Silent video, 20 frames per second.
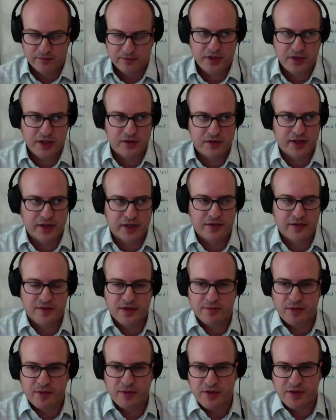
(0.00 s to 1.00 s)
interactives
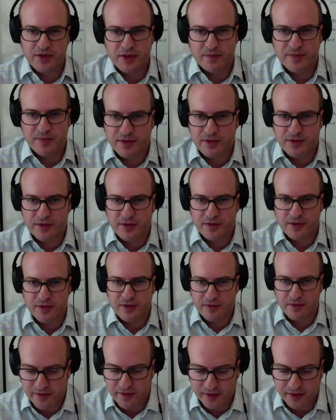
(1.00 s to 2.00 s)
in museums and
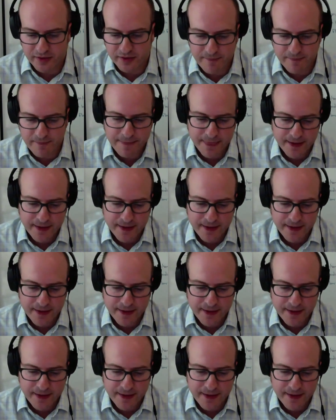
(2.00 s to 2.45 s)
that sort of thing.